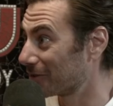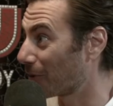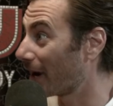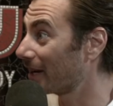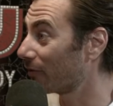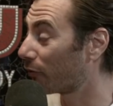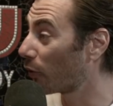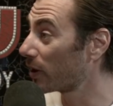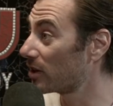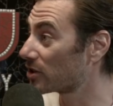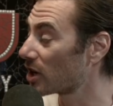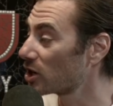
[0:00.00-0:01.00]
Right? 4
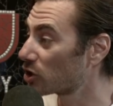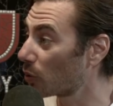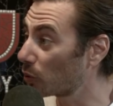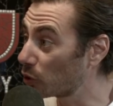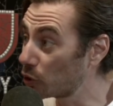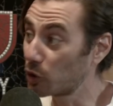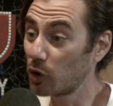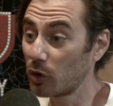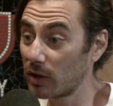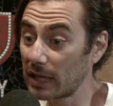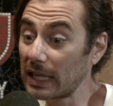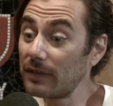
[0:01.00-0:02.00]
years. So
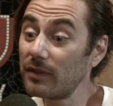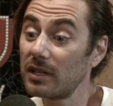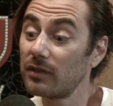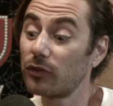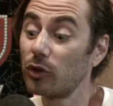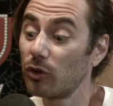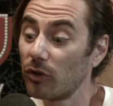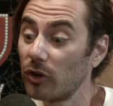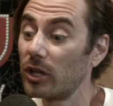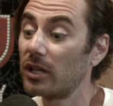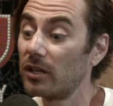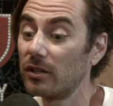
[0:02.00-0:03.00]
even if you're
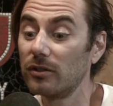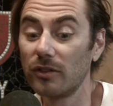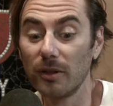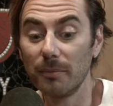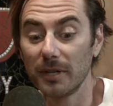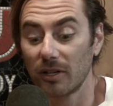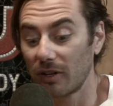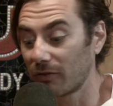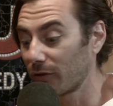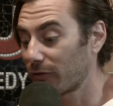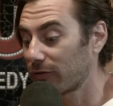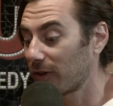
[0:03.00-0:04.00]
in the middle, if
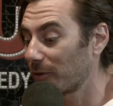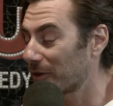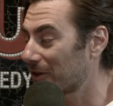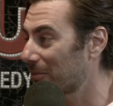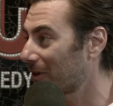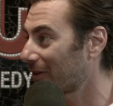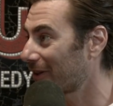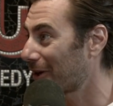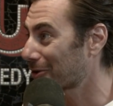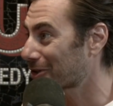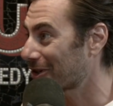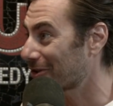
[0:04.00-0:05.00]
you're floating in the middle of the
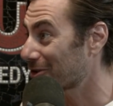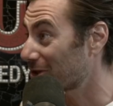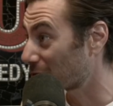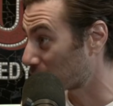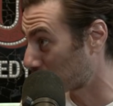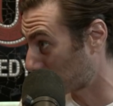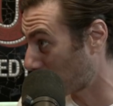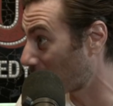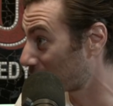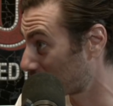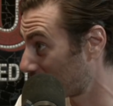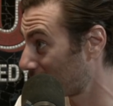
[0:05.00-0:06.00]
ocean and there's no
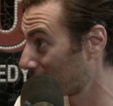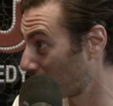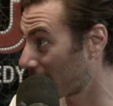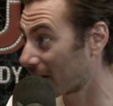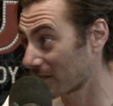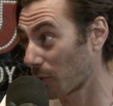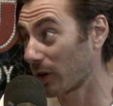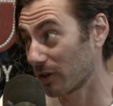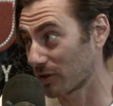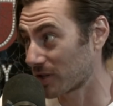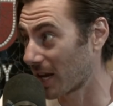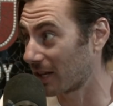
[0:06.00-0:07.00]
structure, right? Because of what
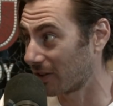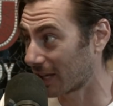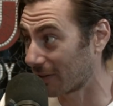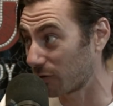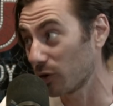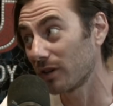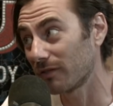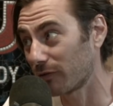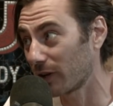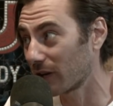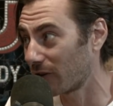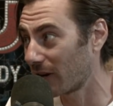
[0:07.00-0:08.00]
you're saying, like, if you didn't
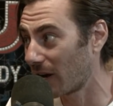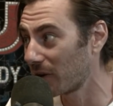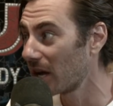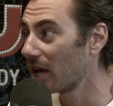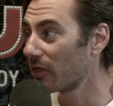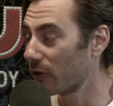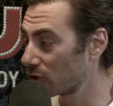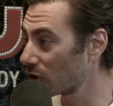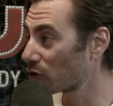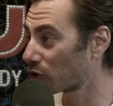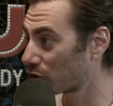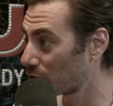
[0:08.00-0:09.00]
figure it out, there's
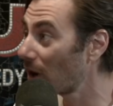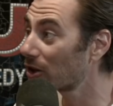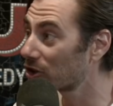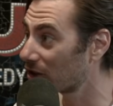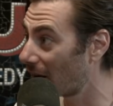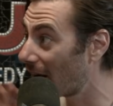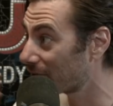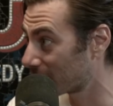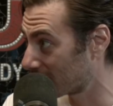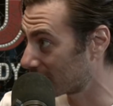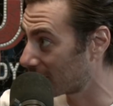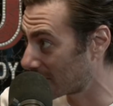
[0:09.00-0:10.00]
no structure
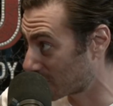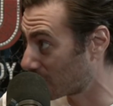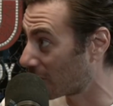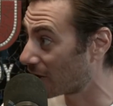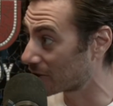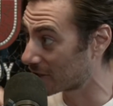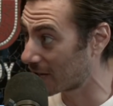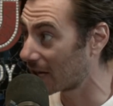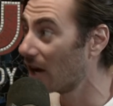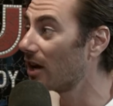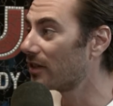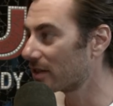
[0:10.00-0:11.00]
after high school, college to say,
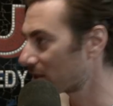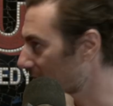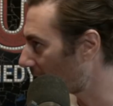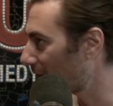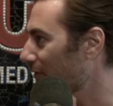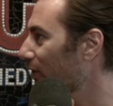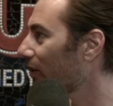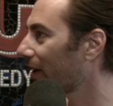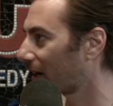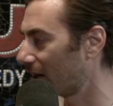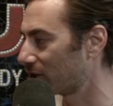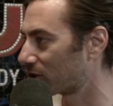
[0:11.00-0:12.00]
this is time for you to,
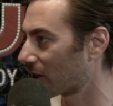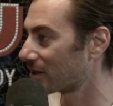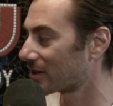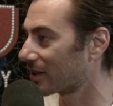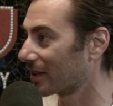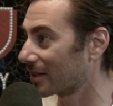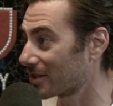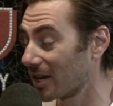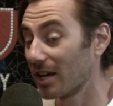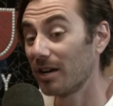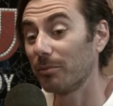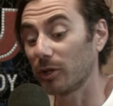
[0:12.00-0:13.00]
like, adjust things.
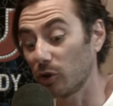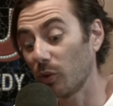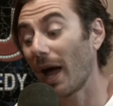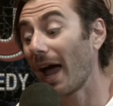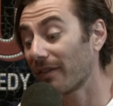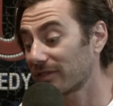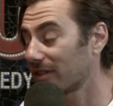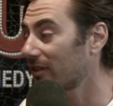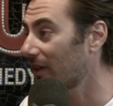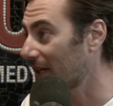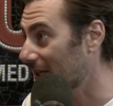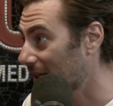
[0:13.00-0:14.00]
But you have to,
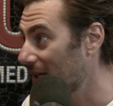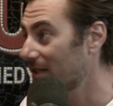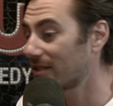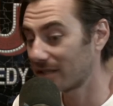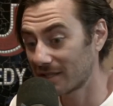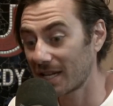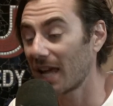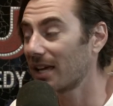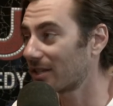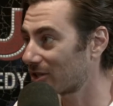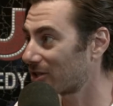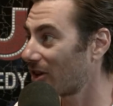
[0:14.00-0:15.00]
like,
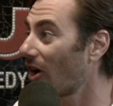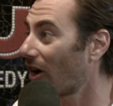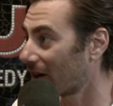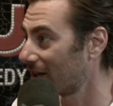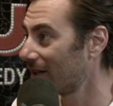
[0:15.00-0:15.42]
take stock.